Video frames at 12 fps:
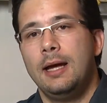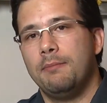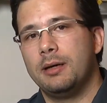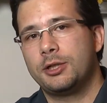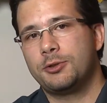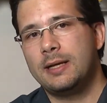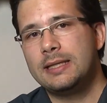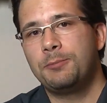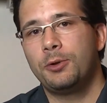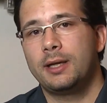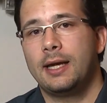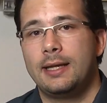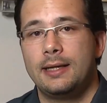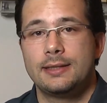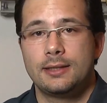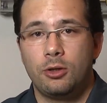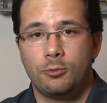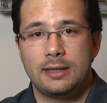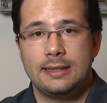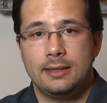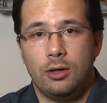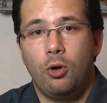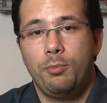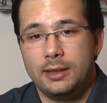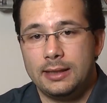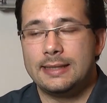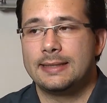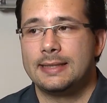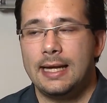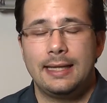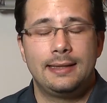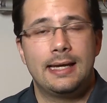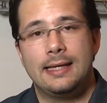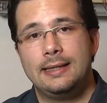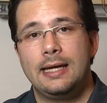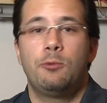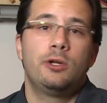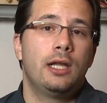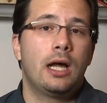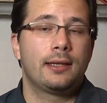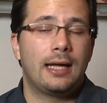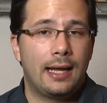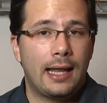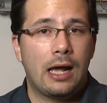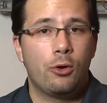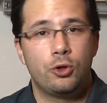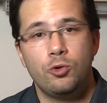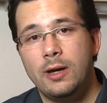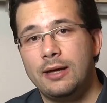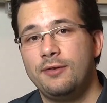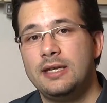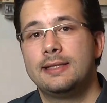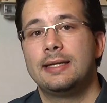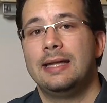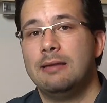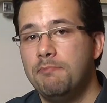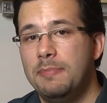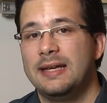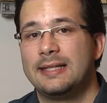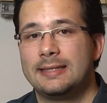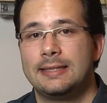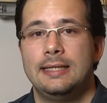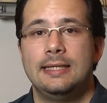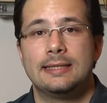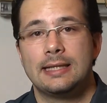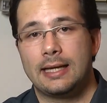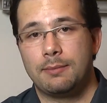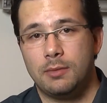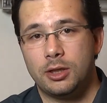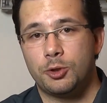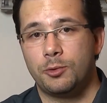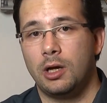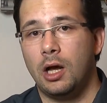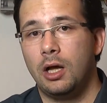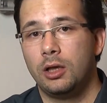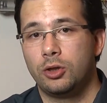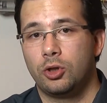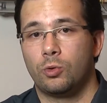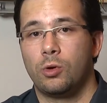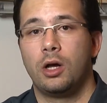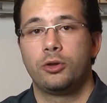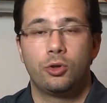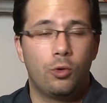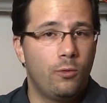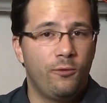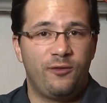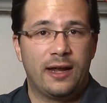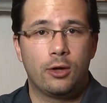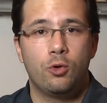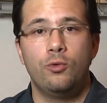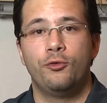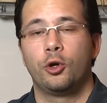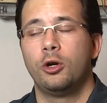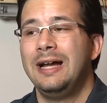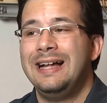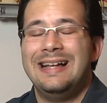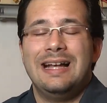But Transport Canada has already openly said that they would not allow UAVs in big cities like Montreal, Toronto, Vancouver.